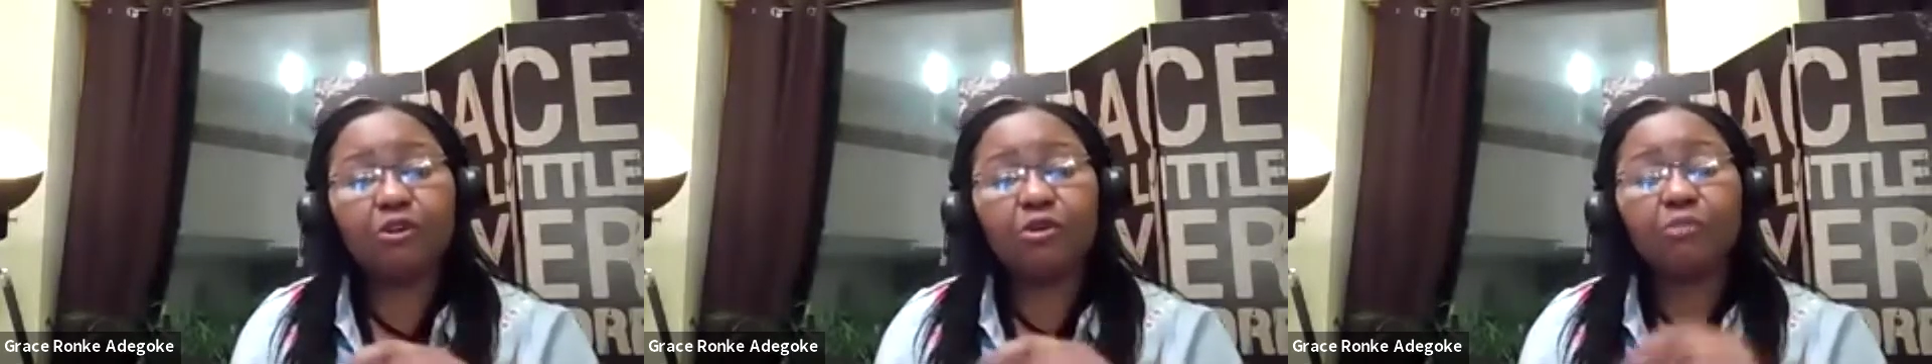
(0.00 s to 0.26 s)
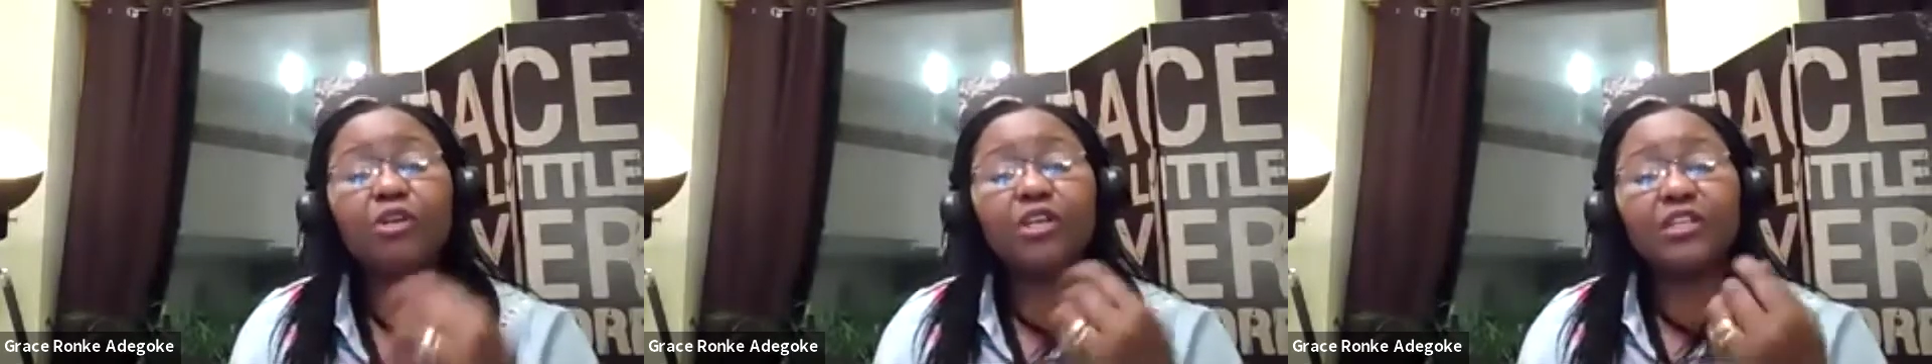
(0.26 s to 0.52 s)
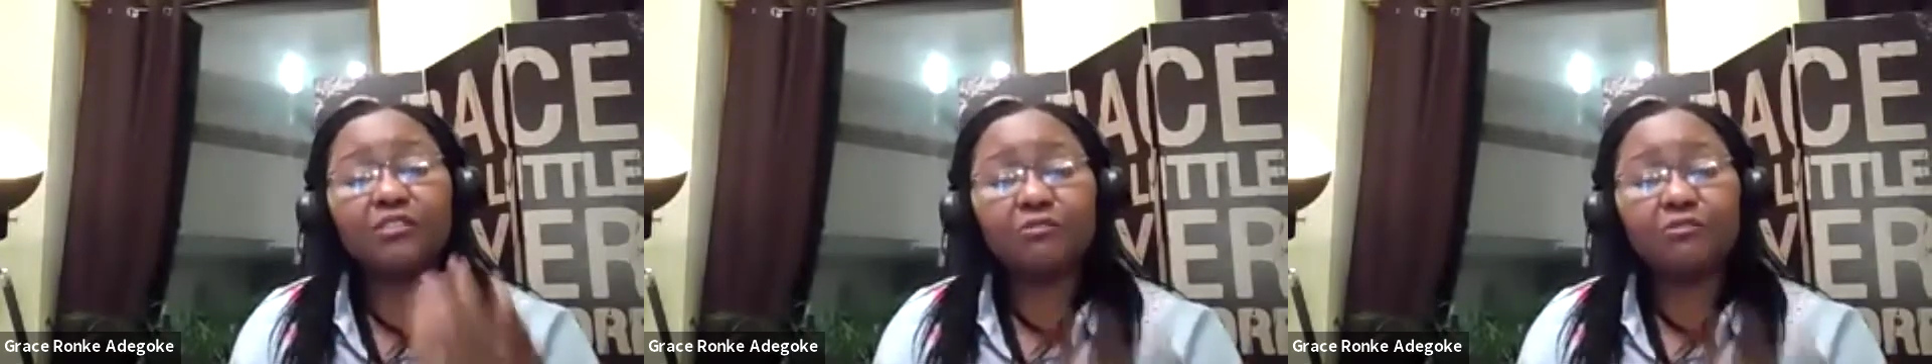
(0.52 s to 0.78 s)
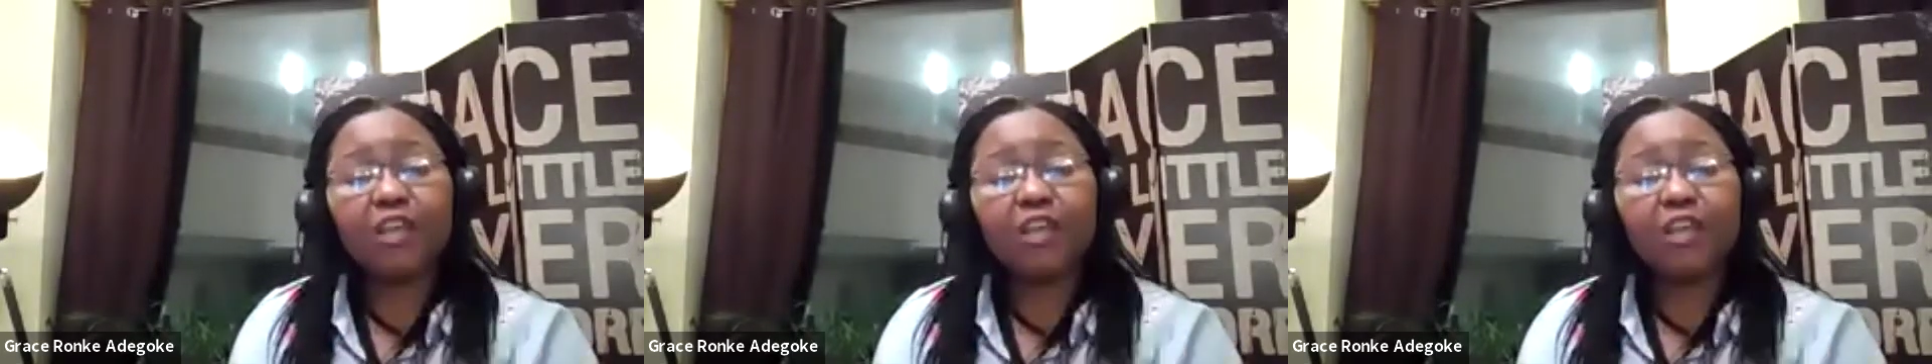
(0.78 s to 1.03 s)
from
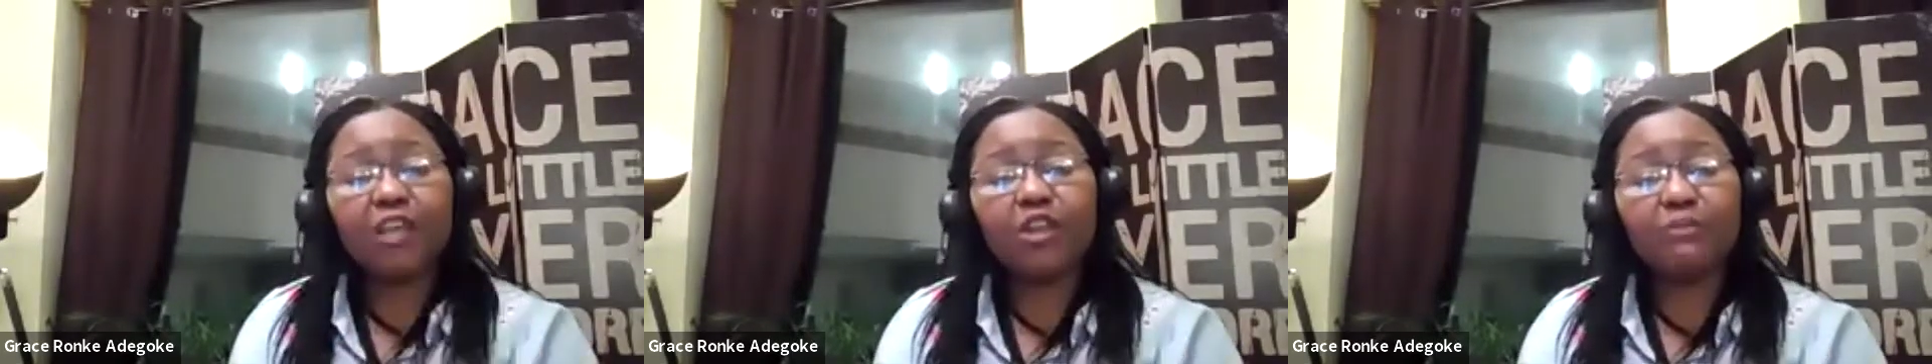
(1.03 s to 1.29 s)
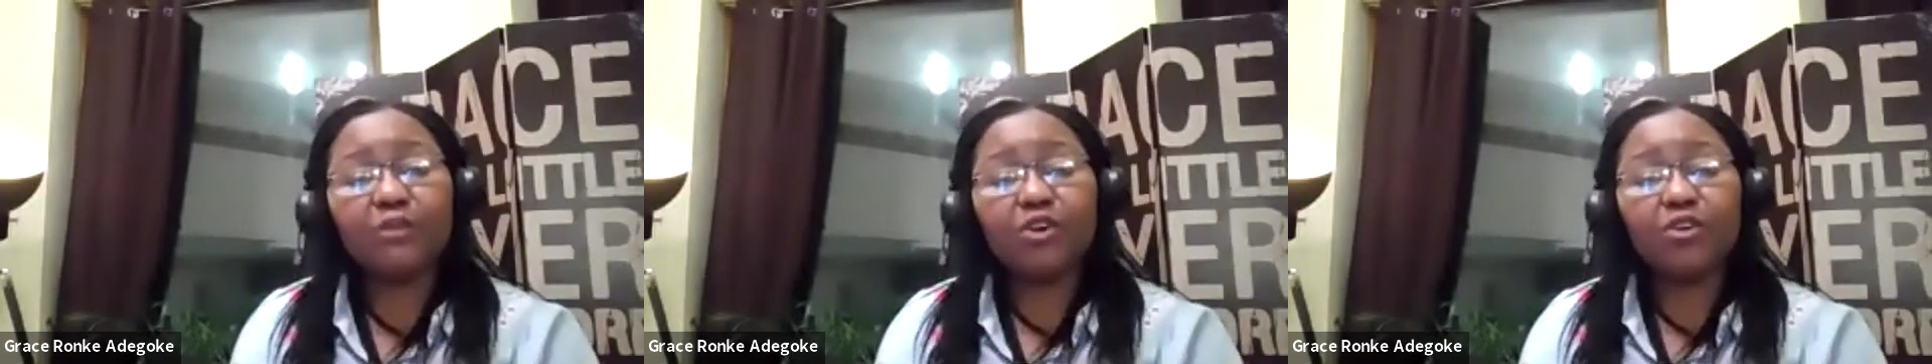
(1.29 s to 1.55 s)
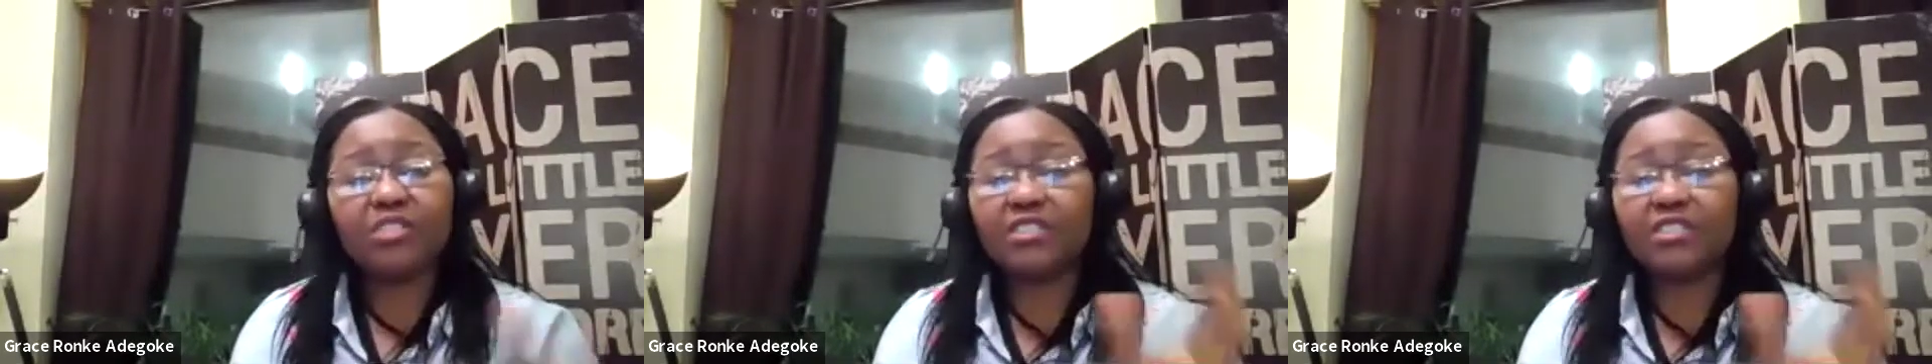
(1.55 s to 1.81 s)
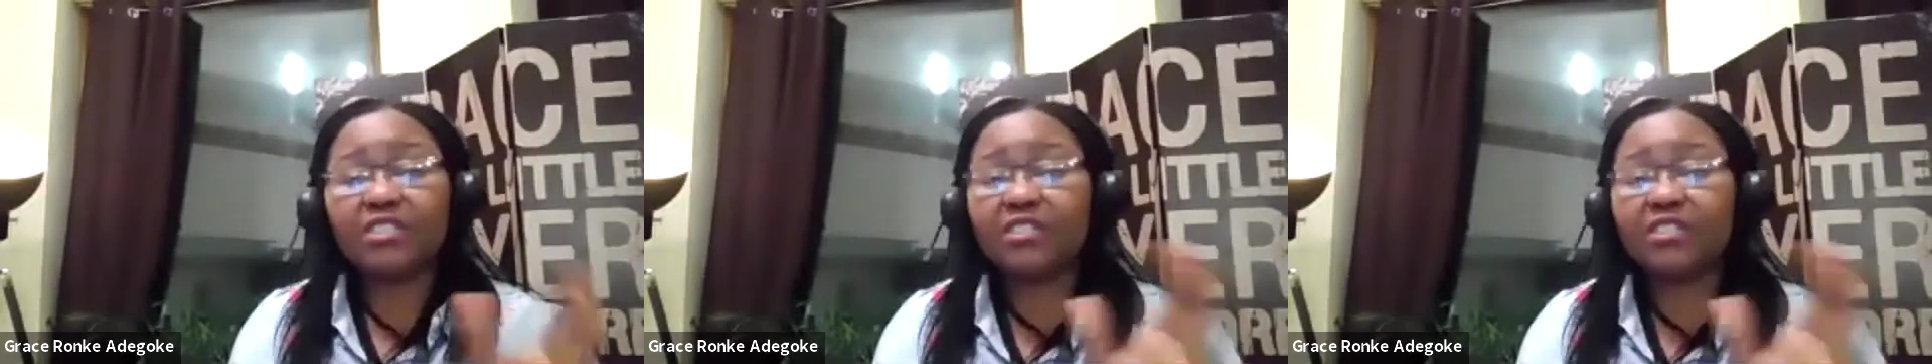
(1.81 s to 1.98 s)
developing countries,